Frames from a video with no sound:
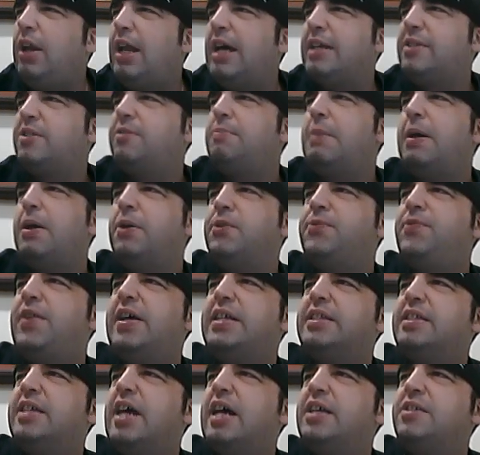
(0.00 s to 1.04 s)
That smells
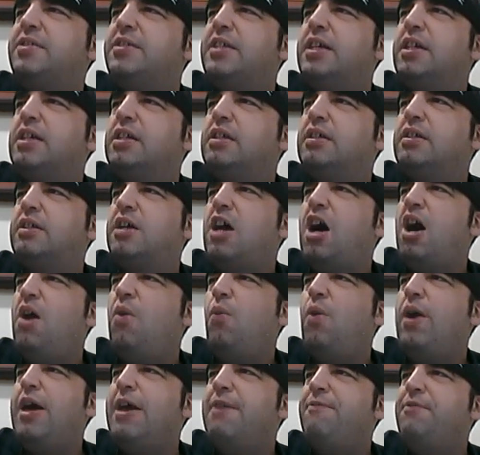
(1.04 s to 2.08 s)
fantastic.
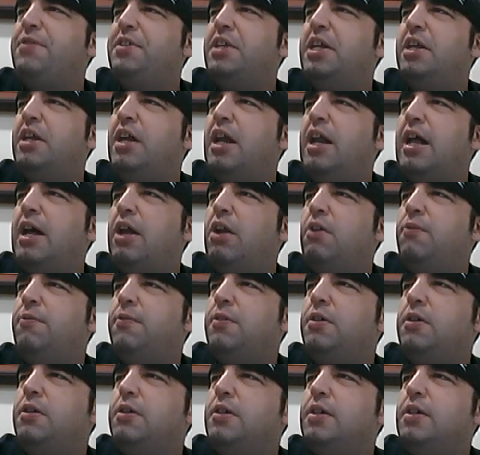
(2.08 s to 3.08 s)
Can't wait for dinner now, love.